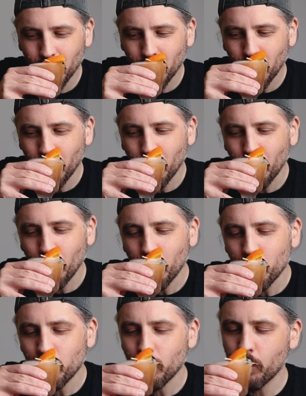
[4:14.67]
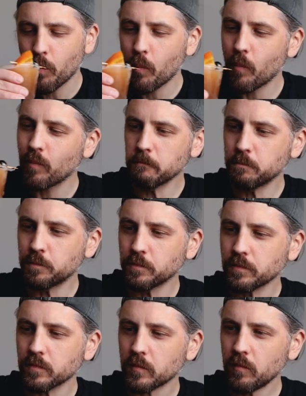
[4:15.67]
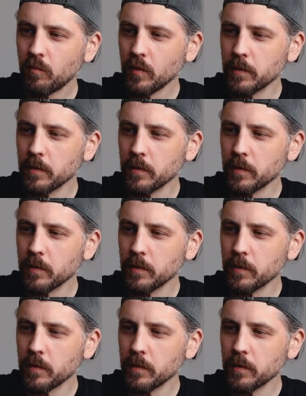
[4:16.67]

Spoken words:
[no speech]